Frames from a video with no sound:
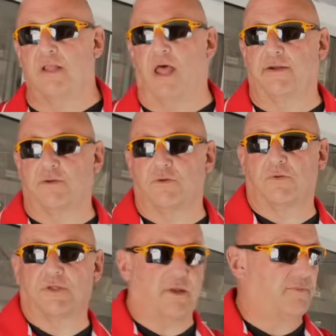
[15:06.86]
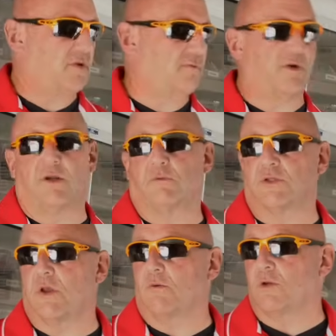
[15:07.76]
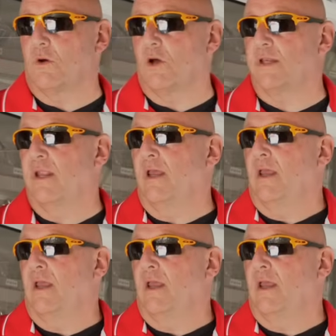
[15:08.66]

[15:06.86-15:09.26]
line or doing something, you want to know what's going on.